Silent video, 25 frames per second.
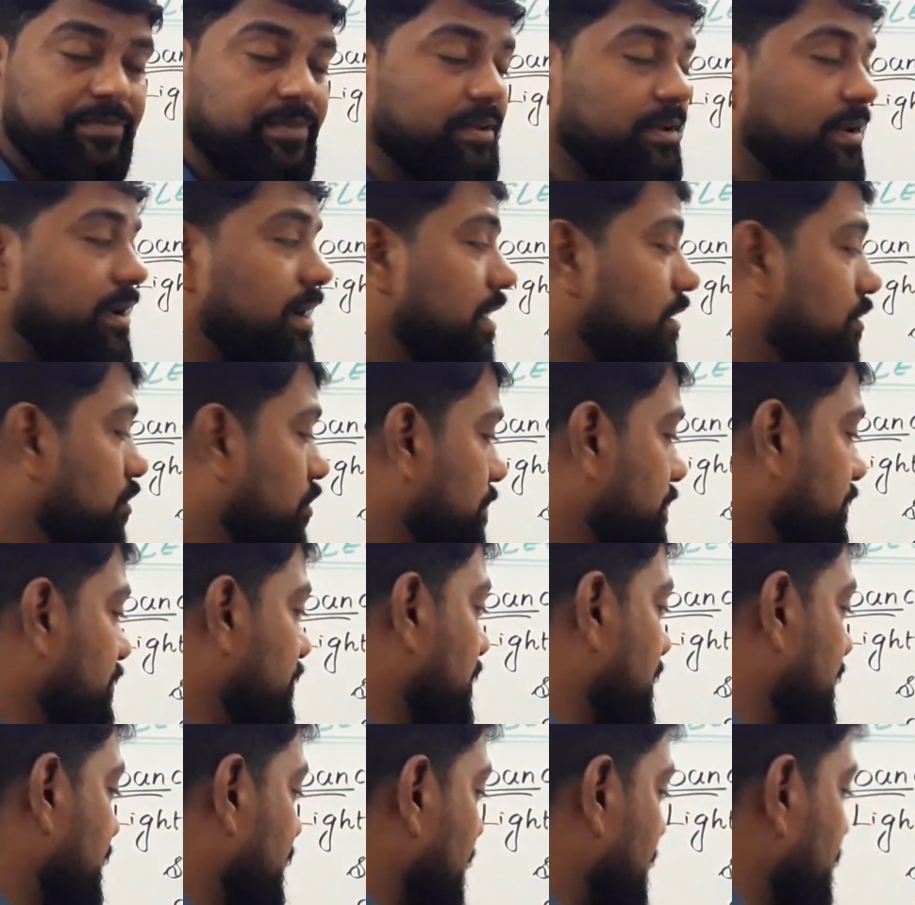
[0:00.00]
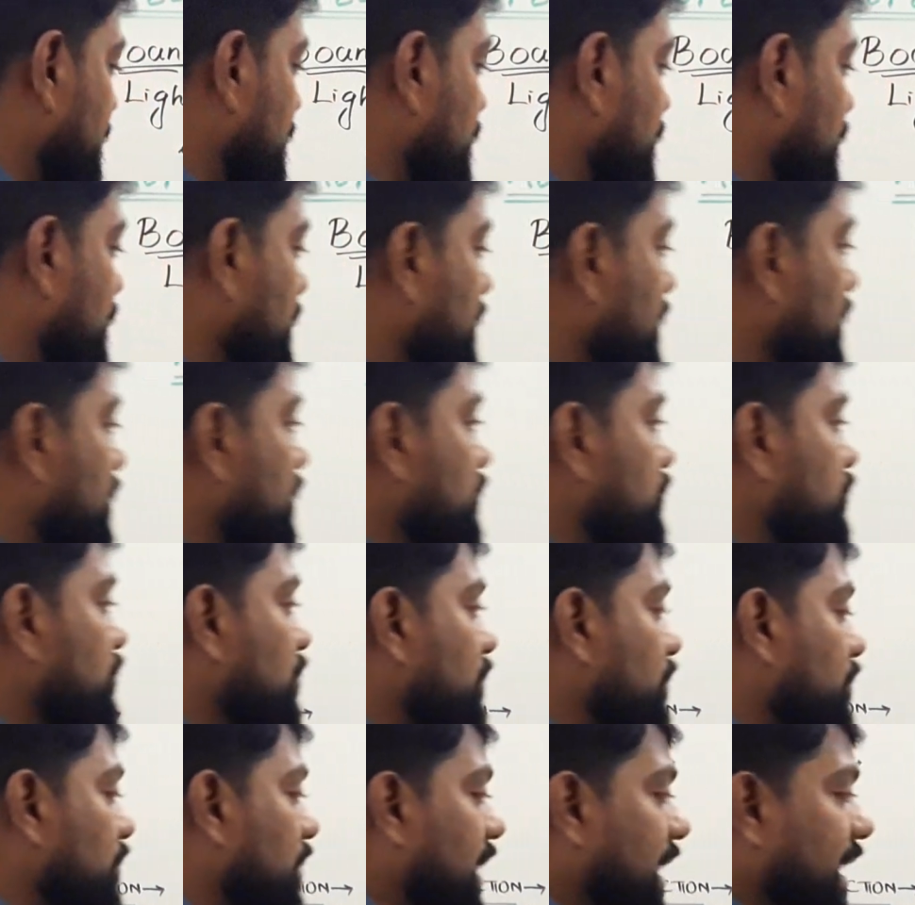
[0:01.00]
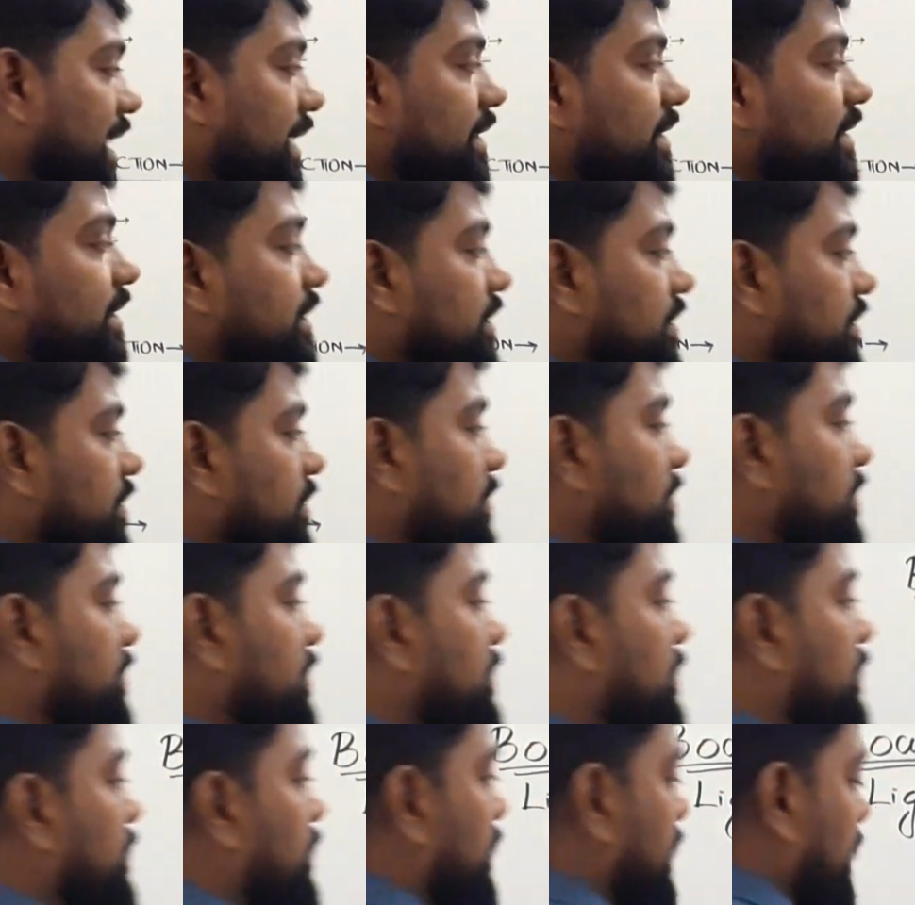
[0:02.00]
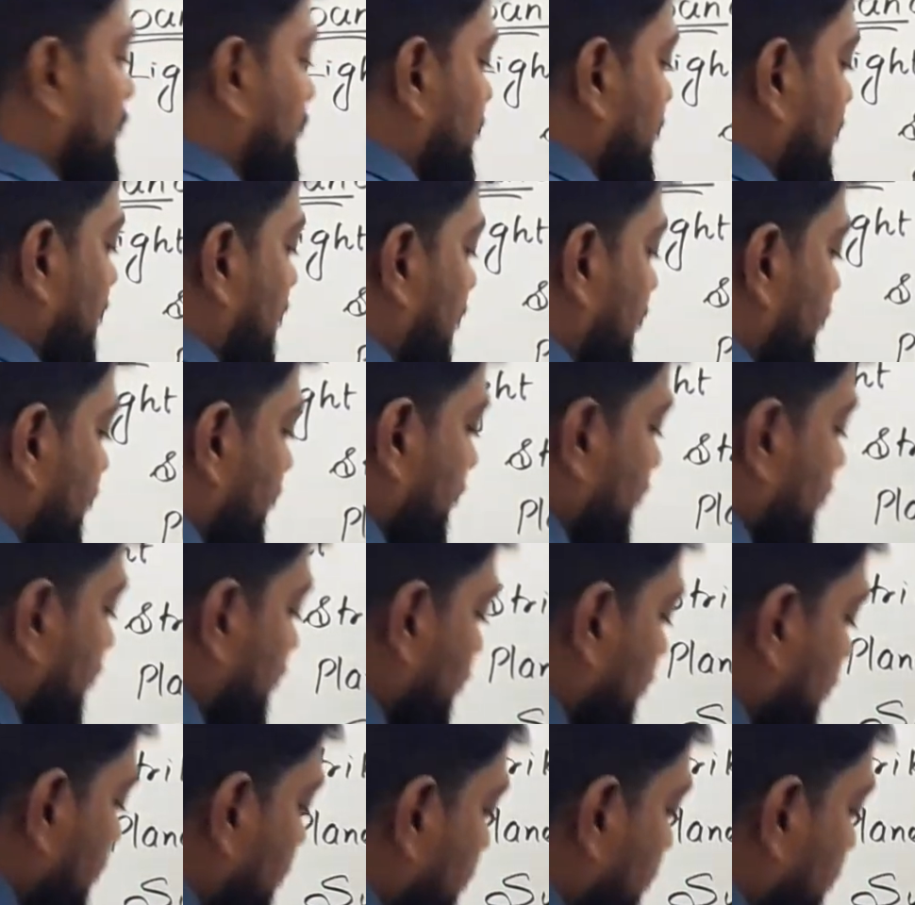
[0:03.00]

I hope you have come to know. So, and here what we are having here,